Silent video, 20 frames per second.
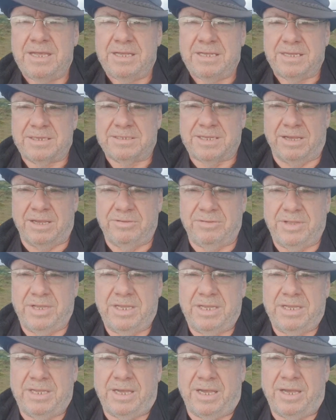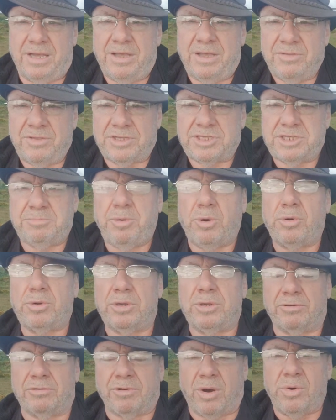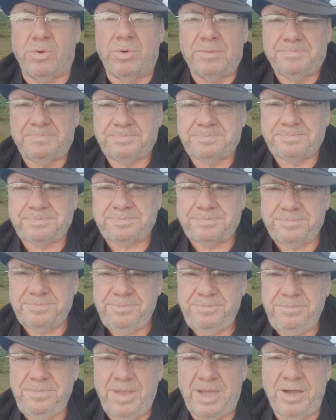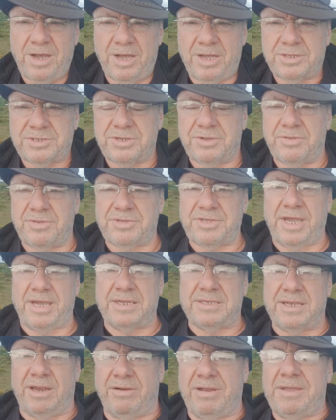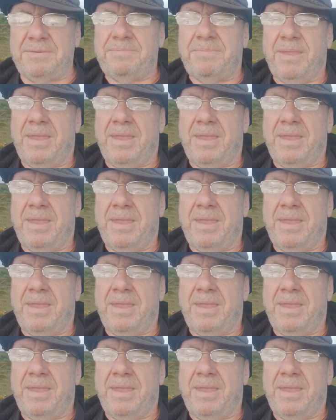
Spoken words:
so the subordinate role to the Secretary.